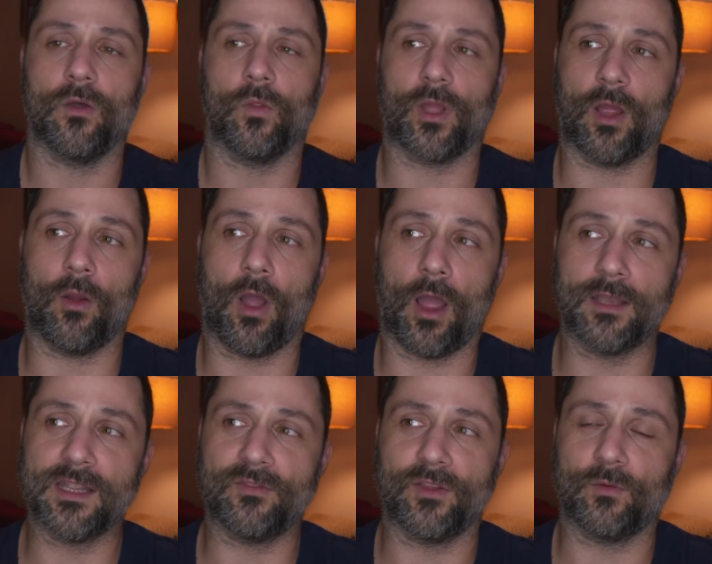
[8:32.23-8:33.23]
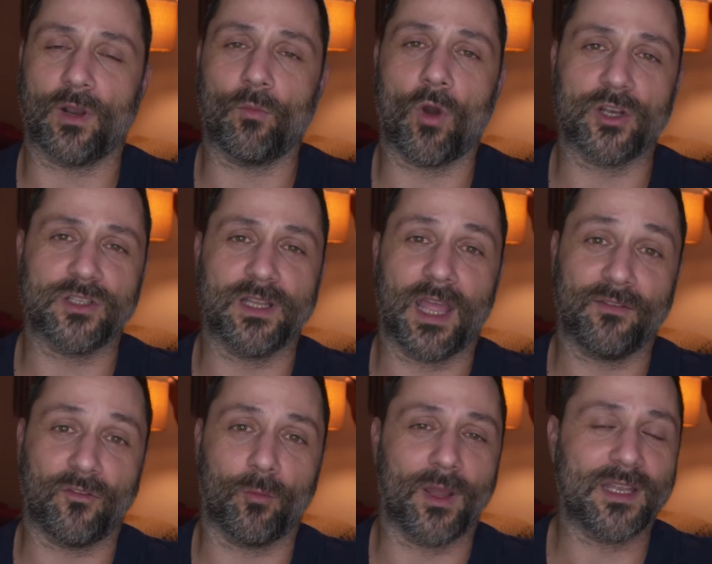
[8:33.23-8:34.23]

Like I, I definitely when I'm watching that film,